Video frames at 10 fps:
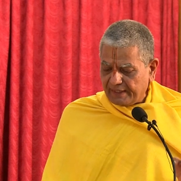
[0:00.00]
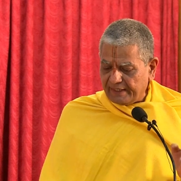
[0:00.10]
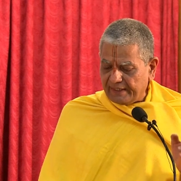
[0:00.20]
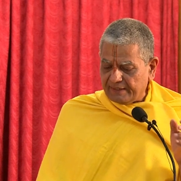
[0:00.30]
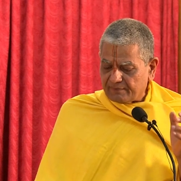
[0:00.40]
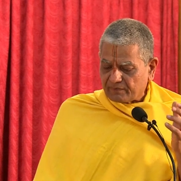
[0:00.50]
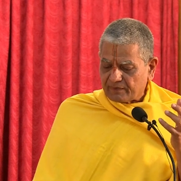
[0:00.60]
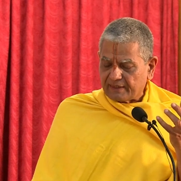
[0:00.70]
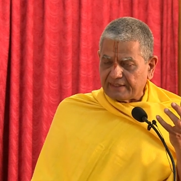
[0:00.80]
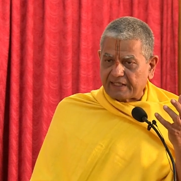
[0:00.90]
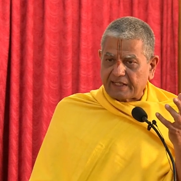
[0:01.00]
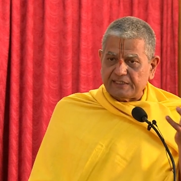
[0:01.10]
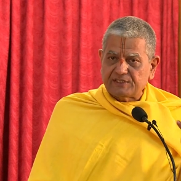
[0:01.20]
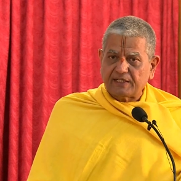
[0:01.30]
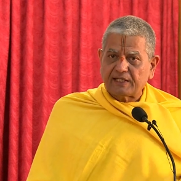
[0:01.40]
in the
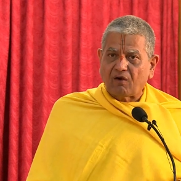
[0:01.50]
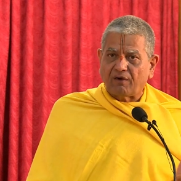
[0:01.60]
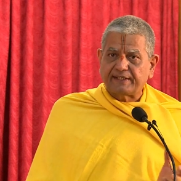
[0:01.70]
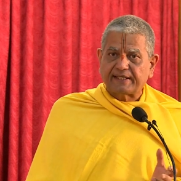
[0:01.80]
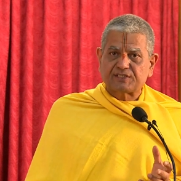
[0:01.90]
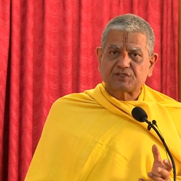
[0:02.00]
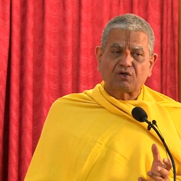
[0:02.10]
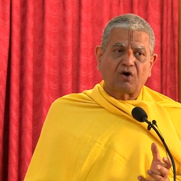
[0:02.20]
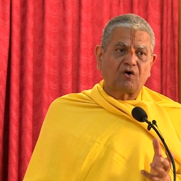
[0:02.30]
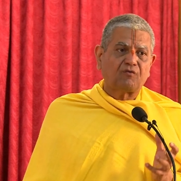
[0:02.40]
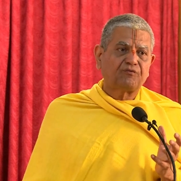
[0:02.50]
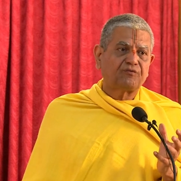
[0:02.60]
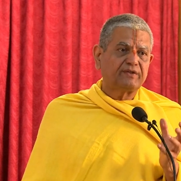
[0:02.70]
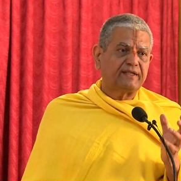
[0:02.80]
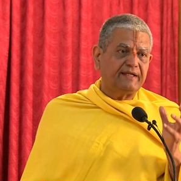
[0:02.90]
cultural context of
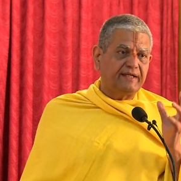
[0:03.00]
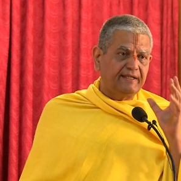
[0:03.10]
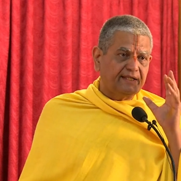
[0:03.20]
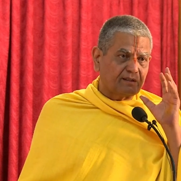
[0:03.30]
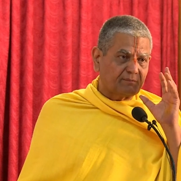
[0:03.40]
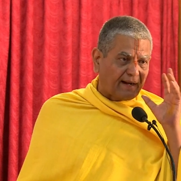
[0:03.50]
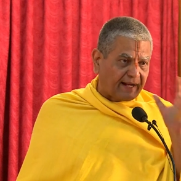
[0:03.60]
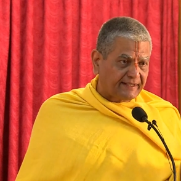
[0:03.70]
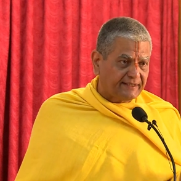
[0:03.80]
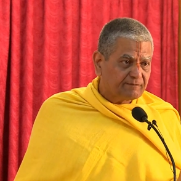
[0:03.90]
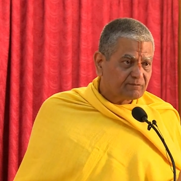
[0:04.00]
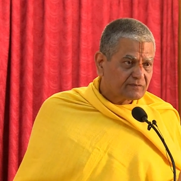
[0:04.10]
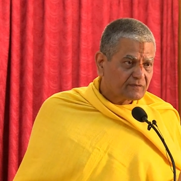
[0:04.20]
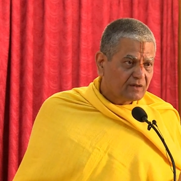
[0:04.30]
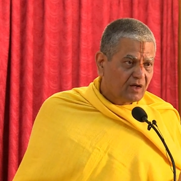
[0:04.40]
the Indian mind
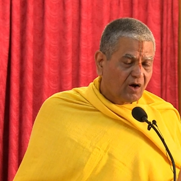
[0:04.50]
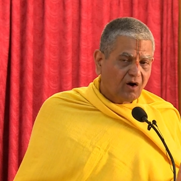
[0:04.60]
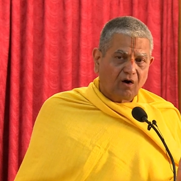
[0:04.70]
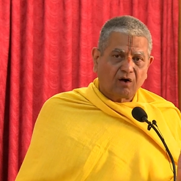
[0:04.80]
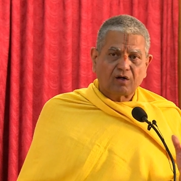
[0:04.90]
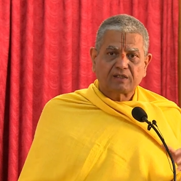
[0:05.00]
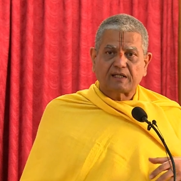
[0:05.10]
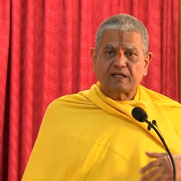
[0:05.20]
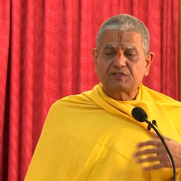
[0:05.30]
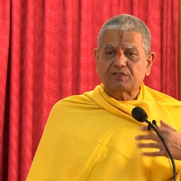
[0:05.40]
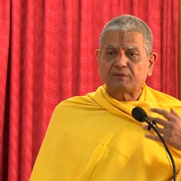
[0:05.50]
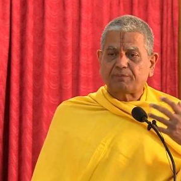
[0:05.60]
or the cultural